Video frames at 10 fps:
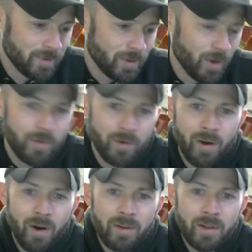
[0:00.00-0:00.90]

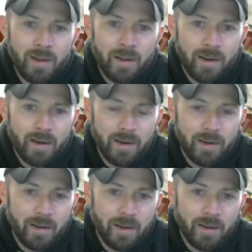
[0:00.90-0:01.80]
overall,
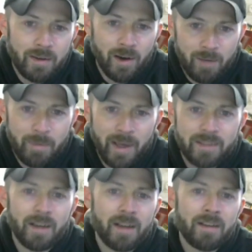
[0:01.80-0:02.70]
not a
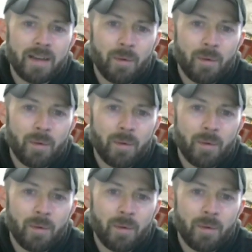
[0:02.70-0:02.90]
bad gun.